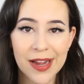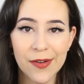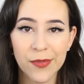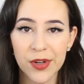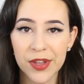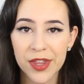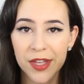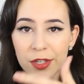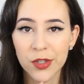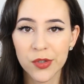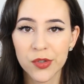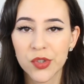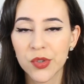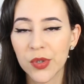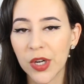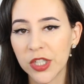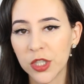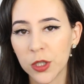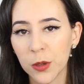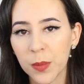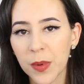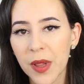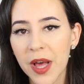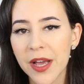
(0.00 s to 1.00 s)
everything you try
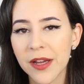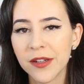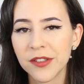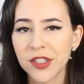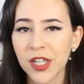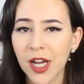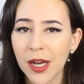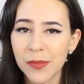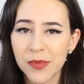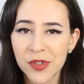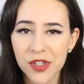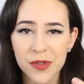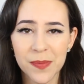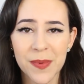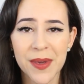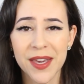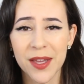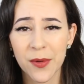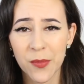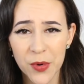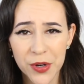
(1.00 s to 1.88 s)
to apply on top just make it